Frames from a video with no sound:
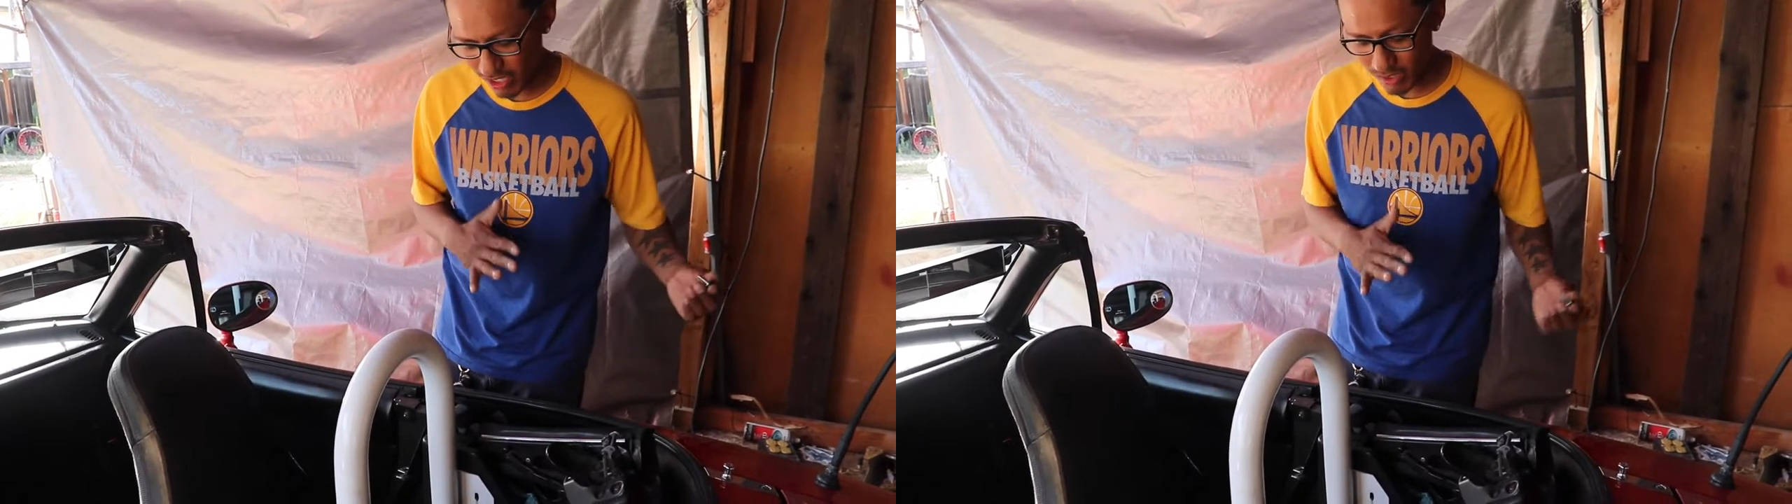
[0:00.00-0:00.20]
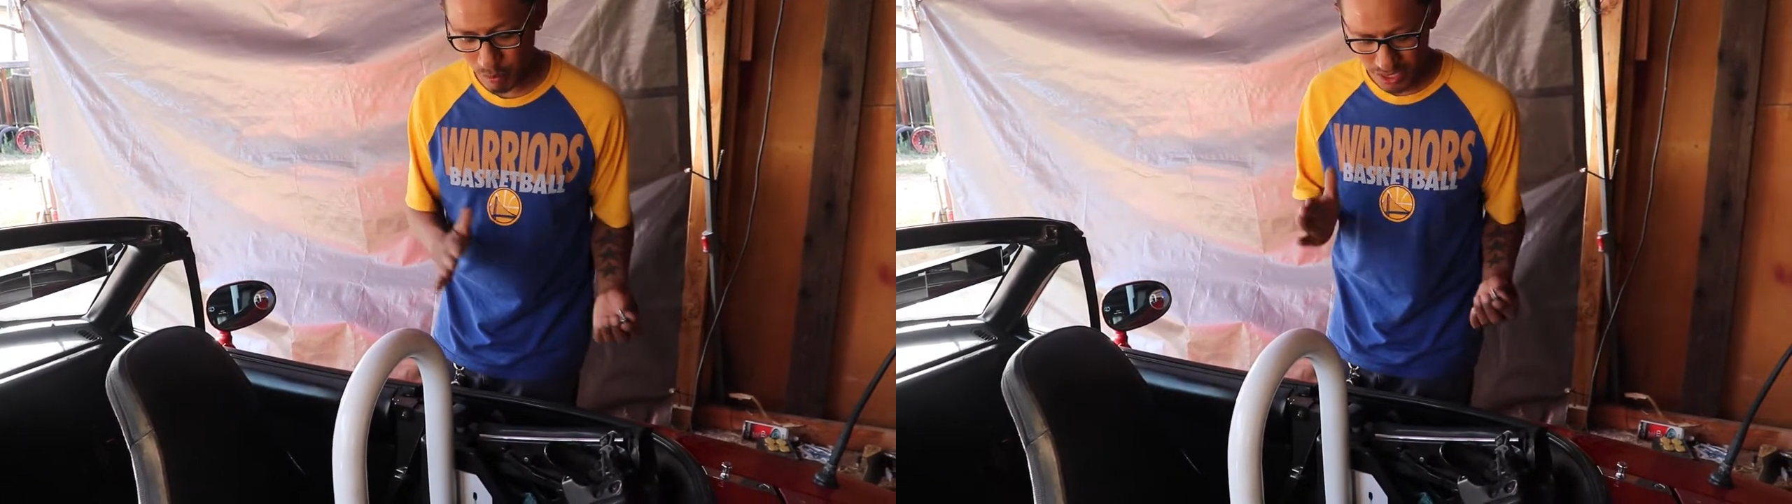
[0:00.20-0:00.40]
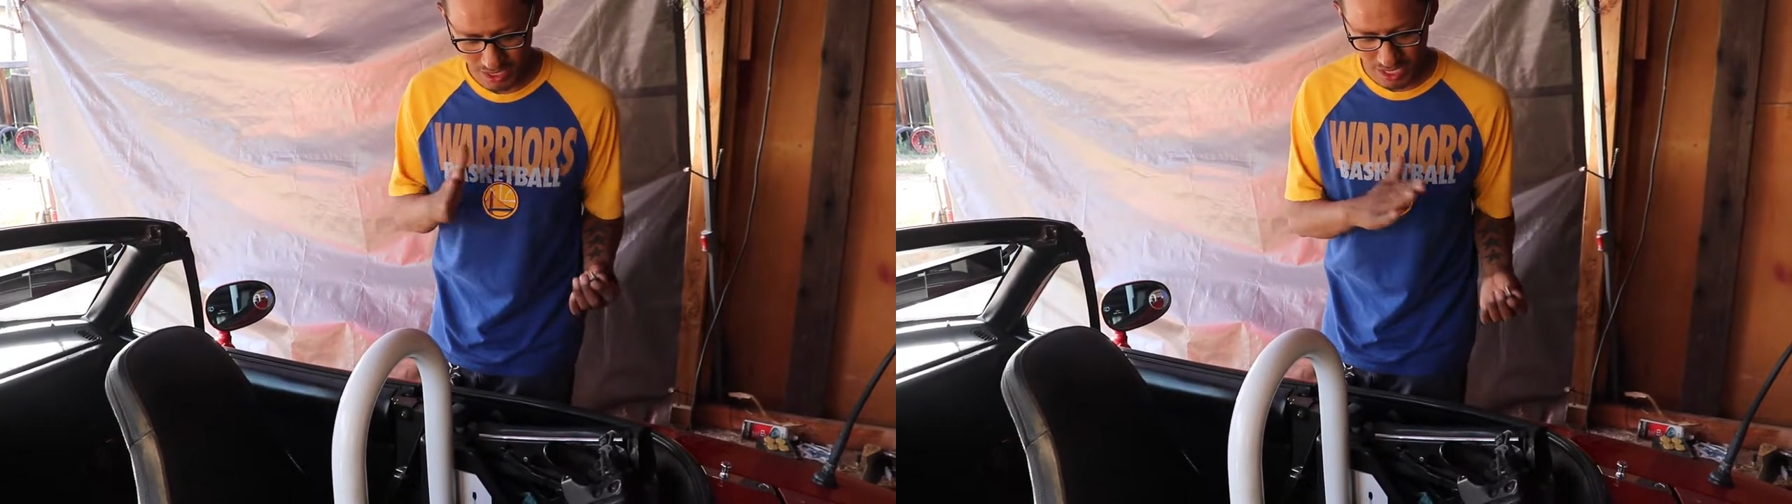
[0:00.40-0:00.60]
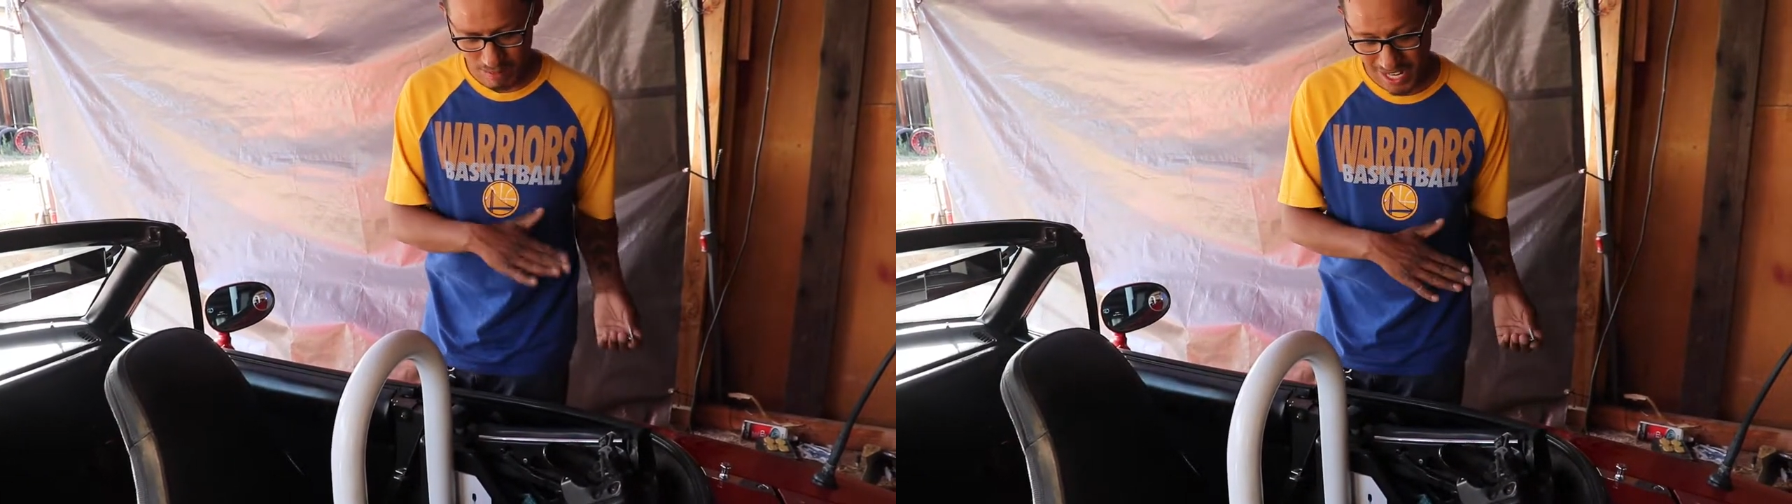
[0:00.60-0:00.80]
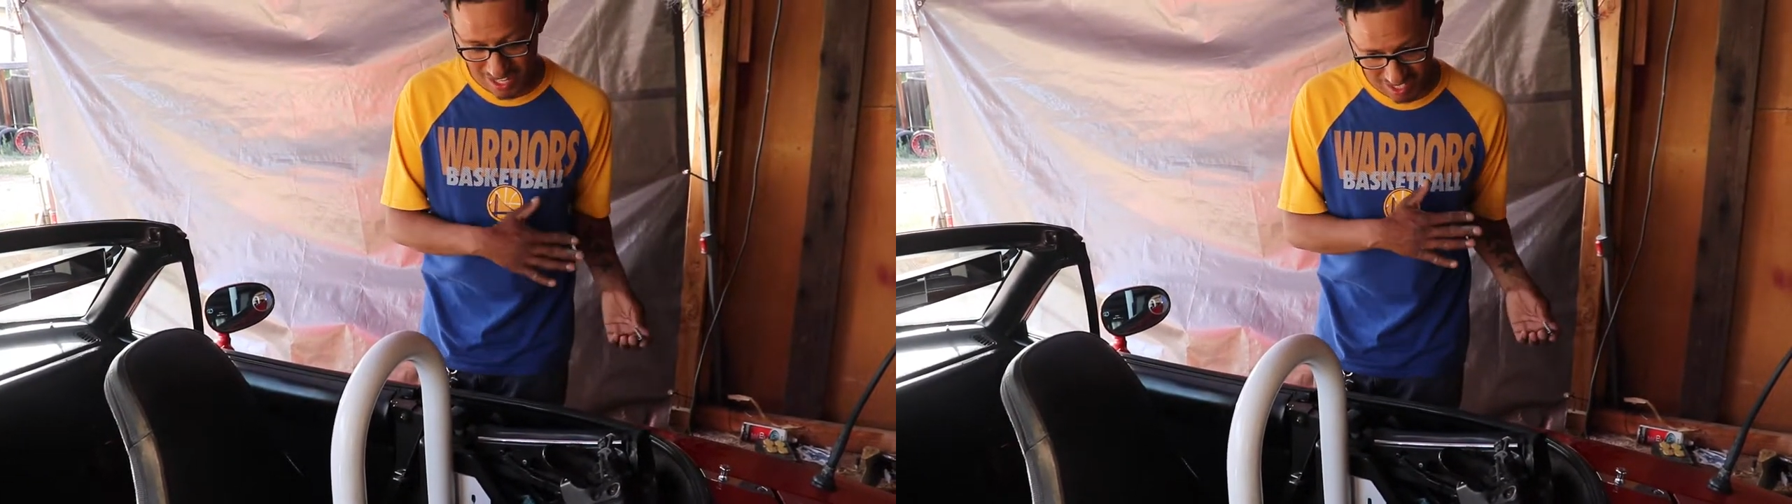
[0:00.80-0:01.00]
looks with the
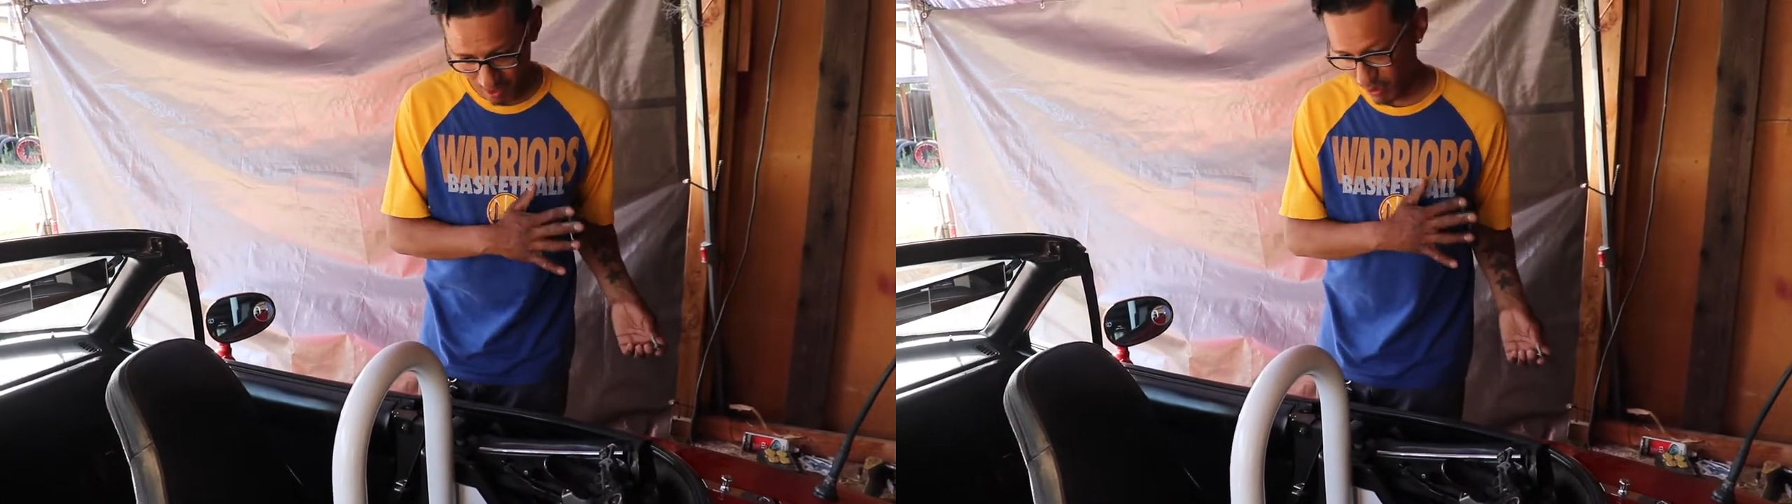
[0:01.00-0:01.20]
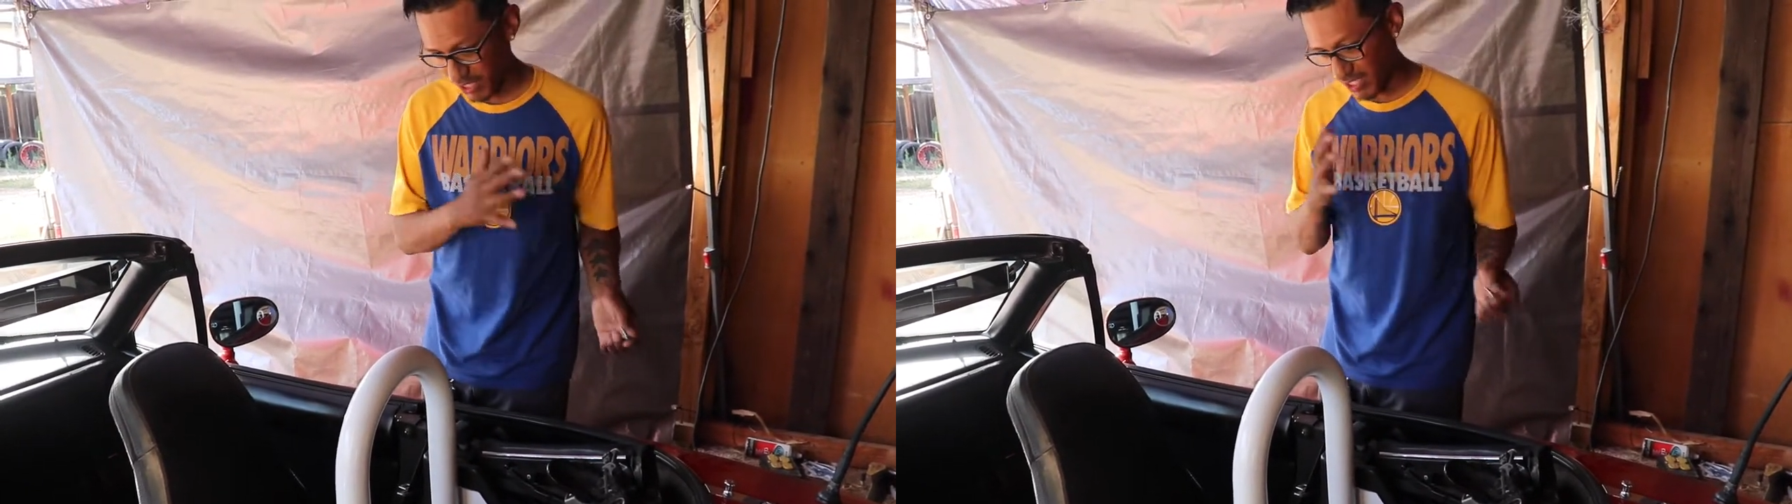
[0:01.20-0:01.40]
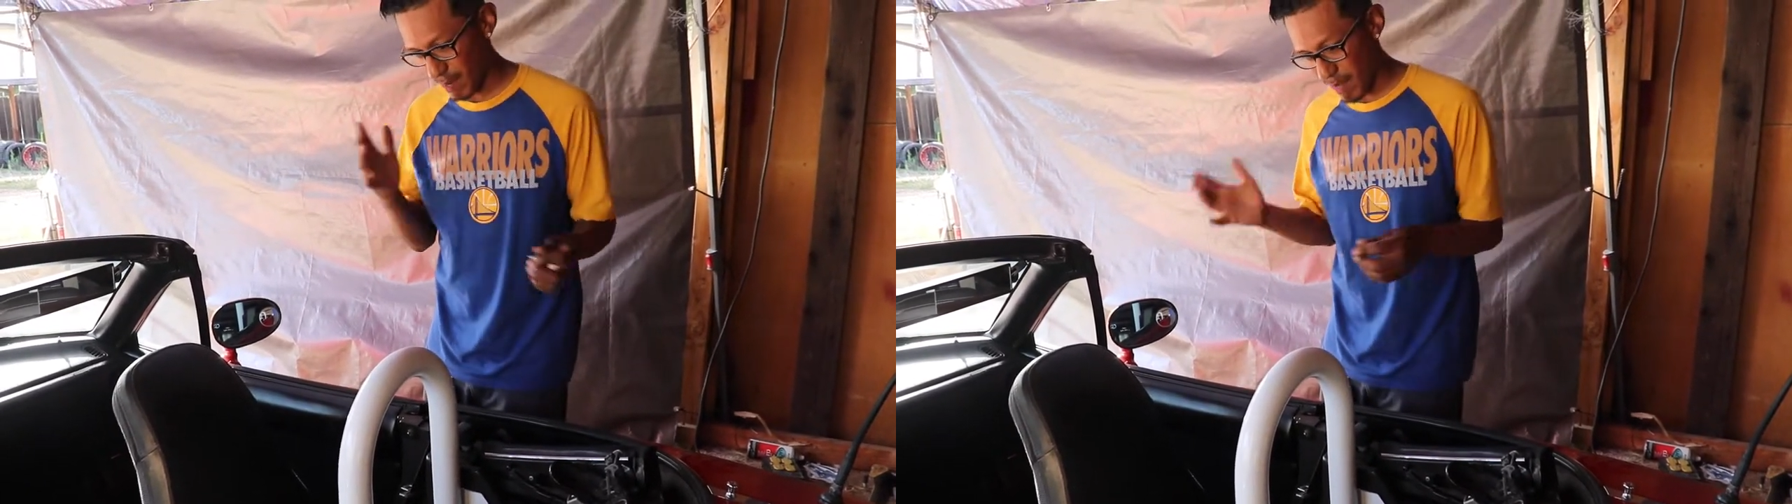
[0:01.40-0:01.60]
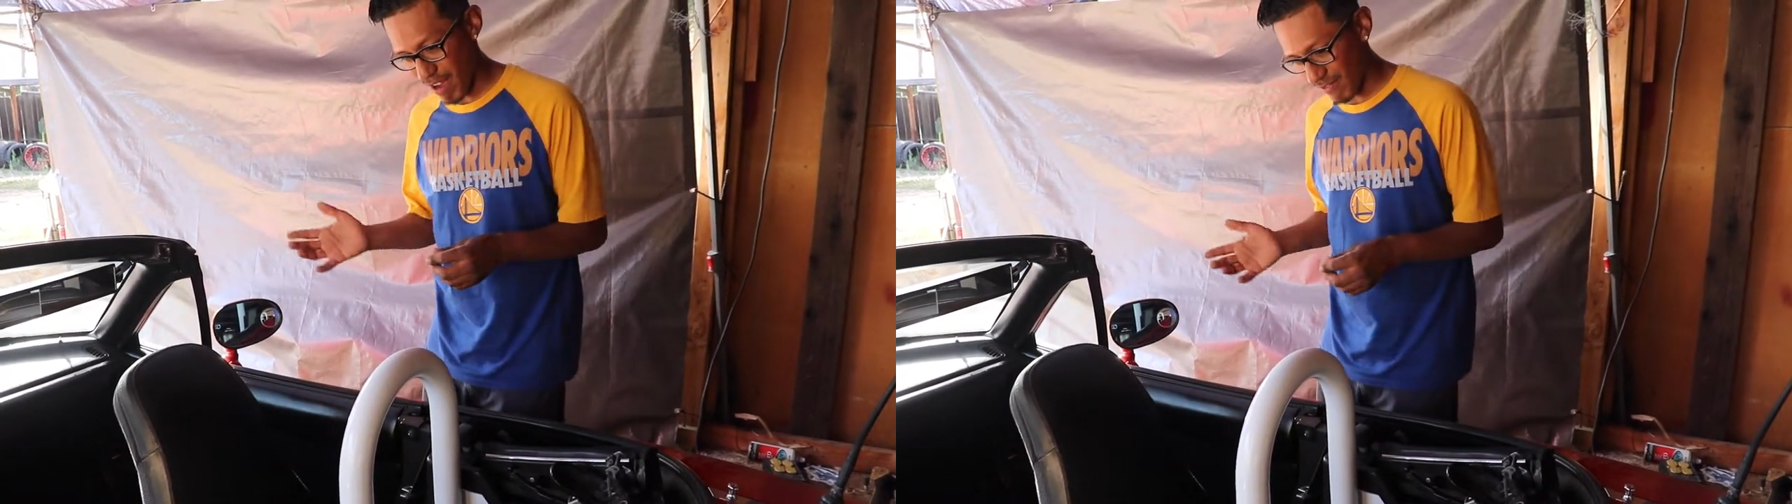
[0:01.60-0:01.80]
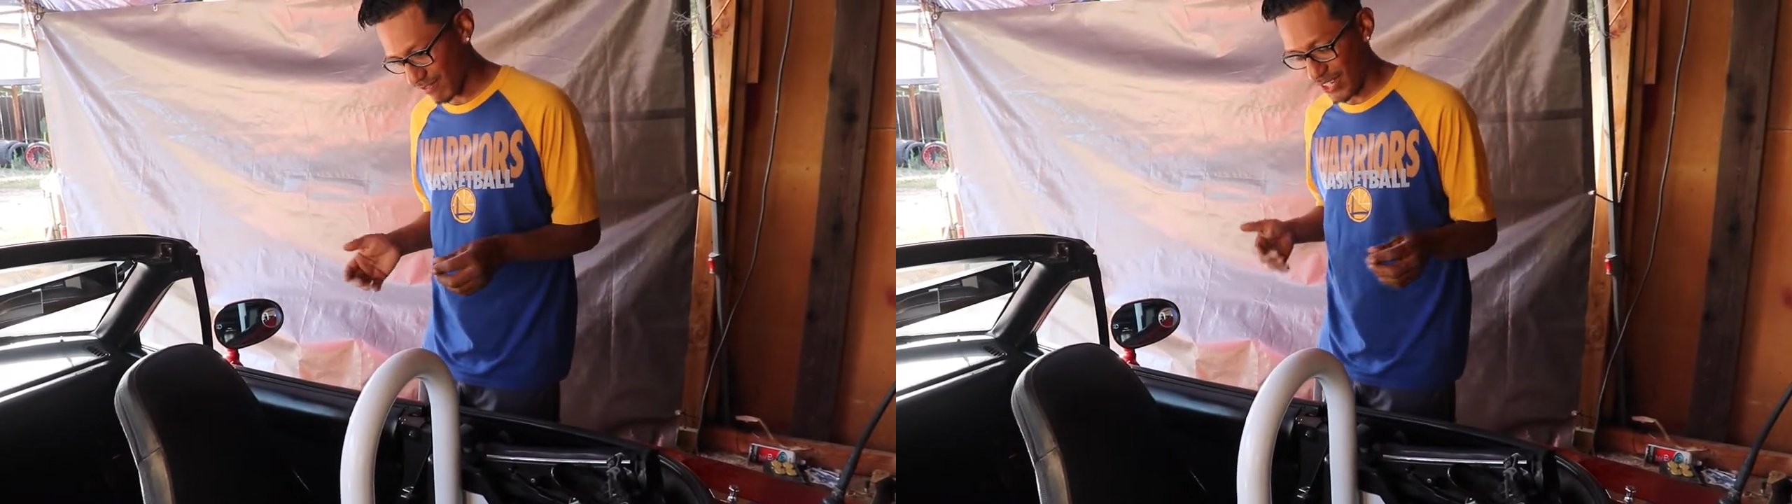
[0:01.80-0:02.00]
top down and with the top off